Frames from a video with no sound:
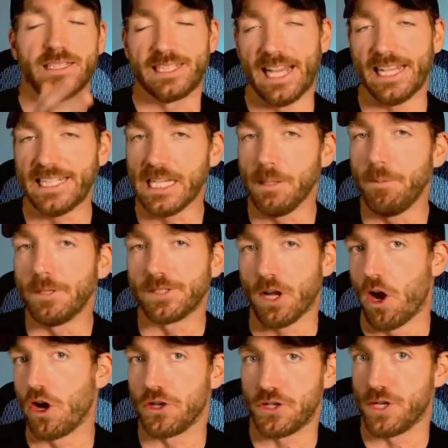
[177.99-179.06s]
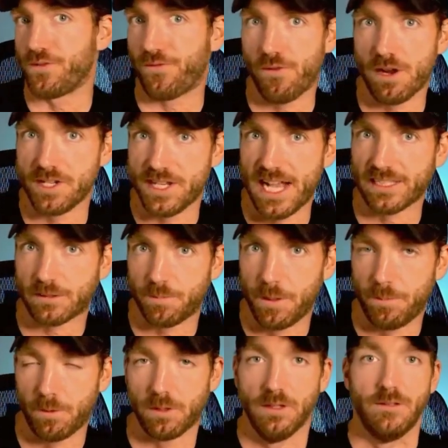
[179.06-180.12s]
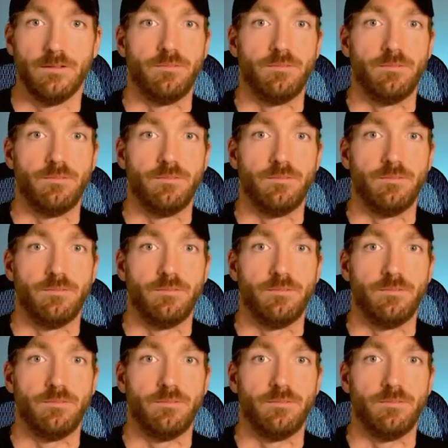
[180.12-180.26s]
Gatekeepers aren't just front desk people.